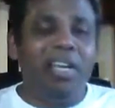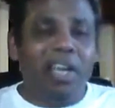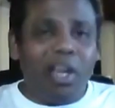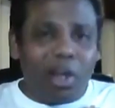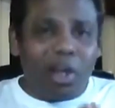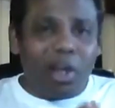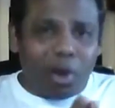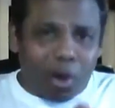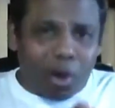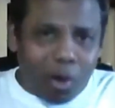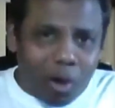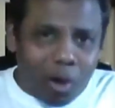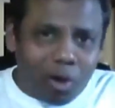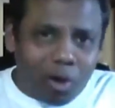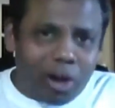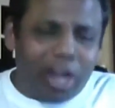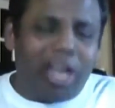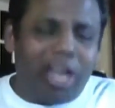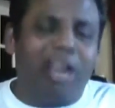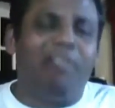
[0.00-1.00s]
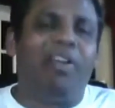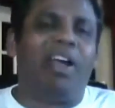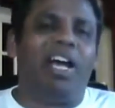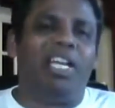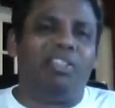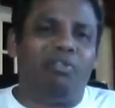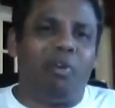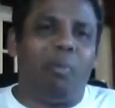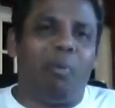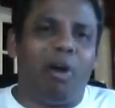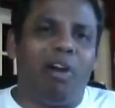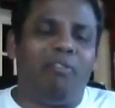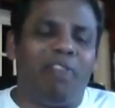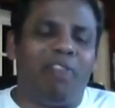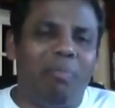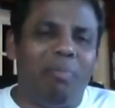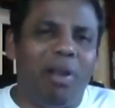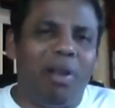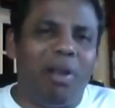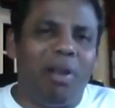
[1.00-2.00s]
You're already giving us
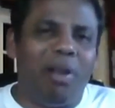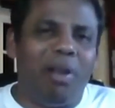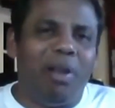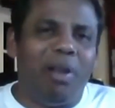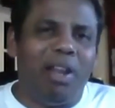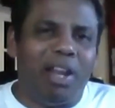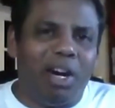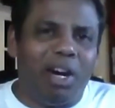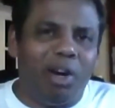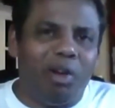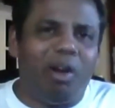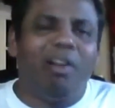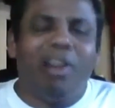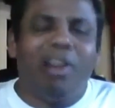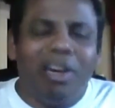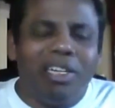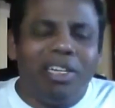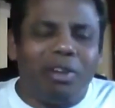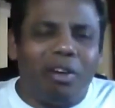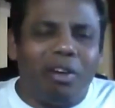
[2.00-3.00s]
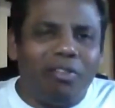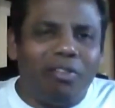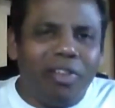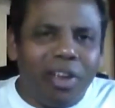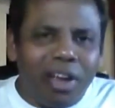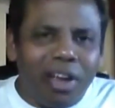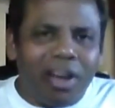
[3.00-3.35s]
$4.5 billion of